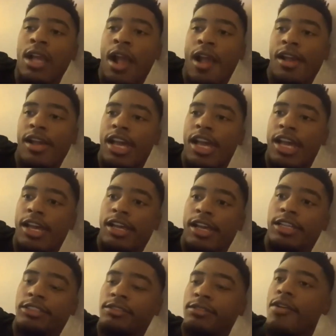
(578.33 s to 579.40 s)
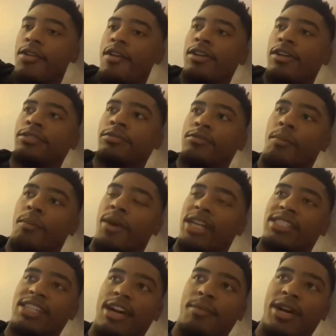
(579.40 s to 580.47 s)
And by the time
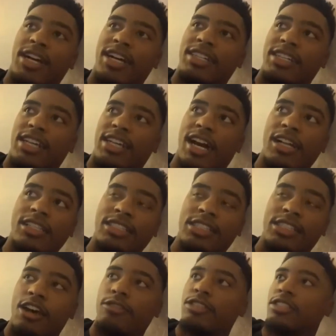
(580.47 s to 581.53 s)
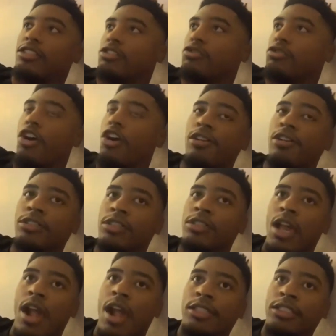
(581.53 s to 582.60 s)
I got to college, I was, you know,
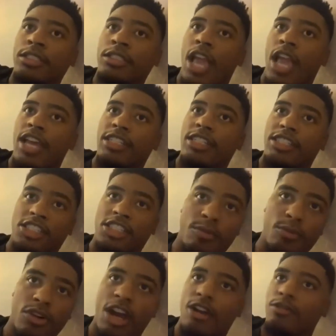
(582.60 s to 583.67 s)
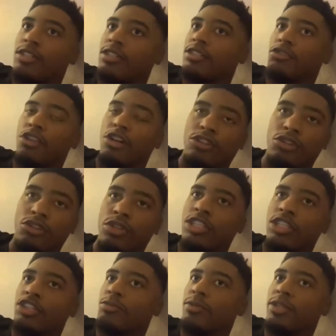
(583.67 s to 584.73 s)
in the summer I would, you know, do a little
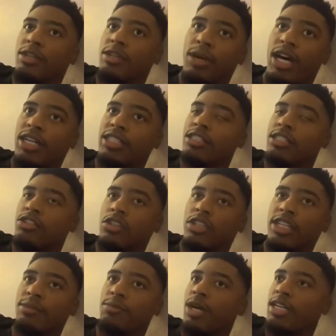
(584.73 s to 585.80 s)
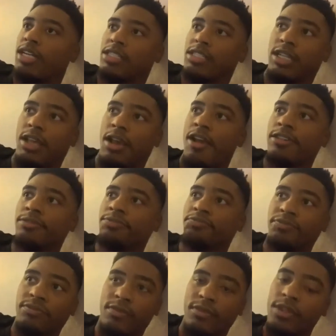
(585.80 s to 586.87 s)
bit of boxing or kickboxing,
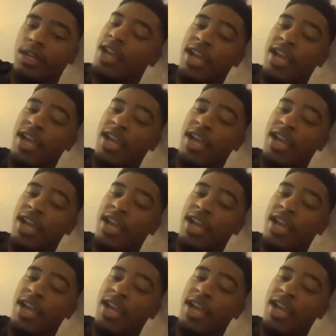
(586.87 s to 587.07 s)
and